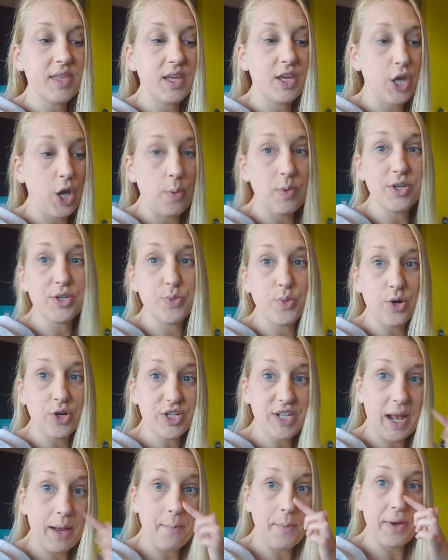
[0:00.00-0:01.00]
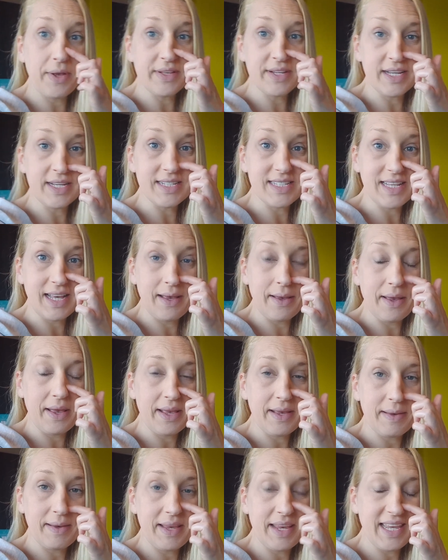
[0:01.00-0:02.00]
going to watch that one because
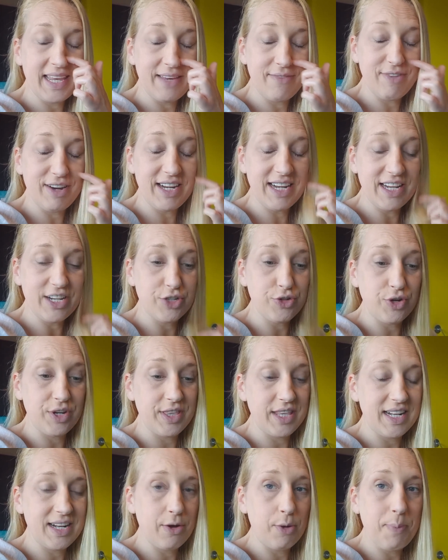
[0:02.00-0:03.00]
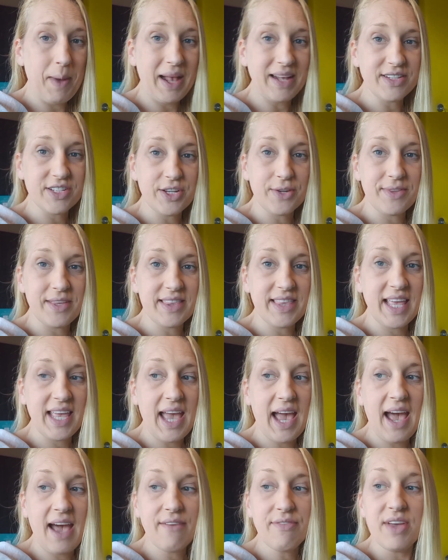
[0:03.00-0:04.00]
he really enjoyed the little panto that they
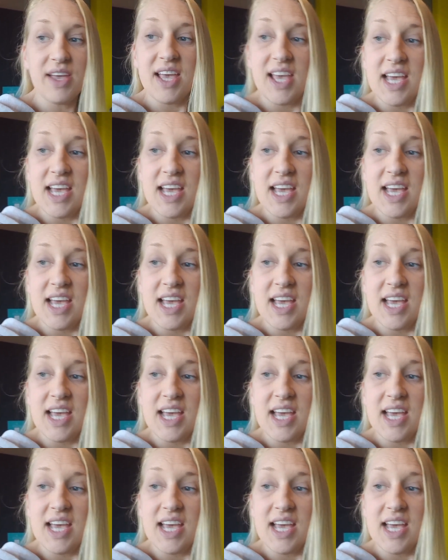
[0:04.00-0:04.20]
have.